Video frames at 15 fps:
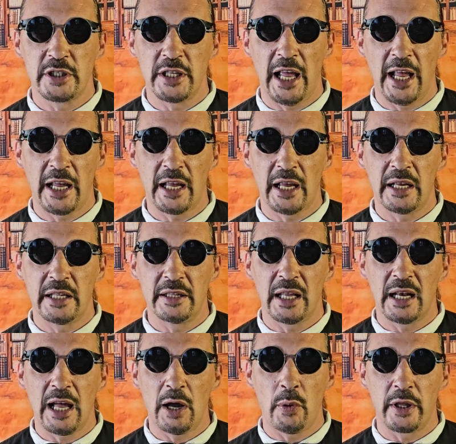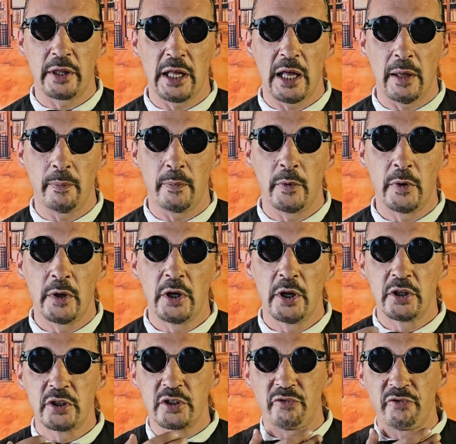neck and allowing them
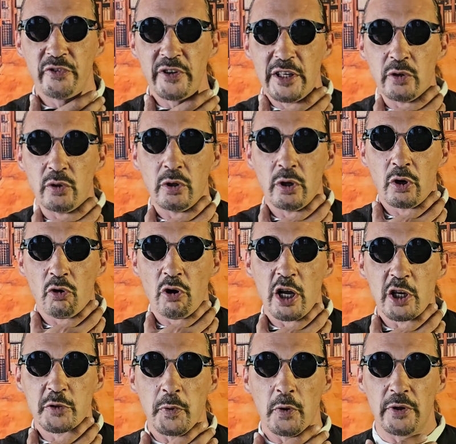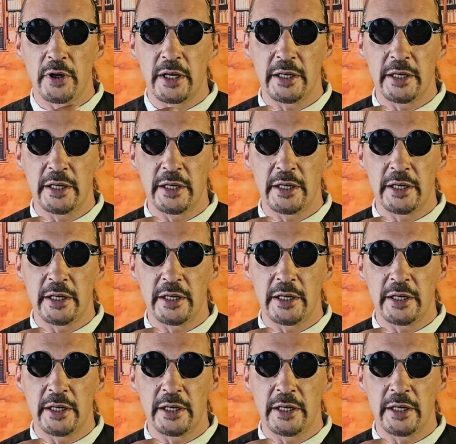to feel the grasp on their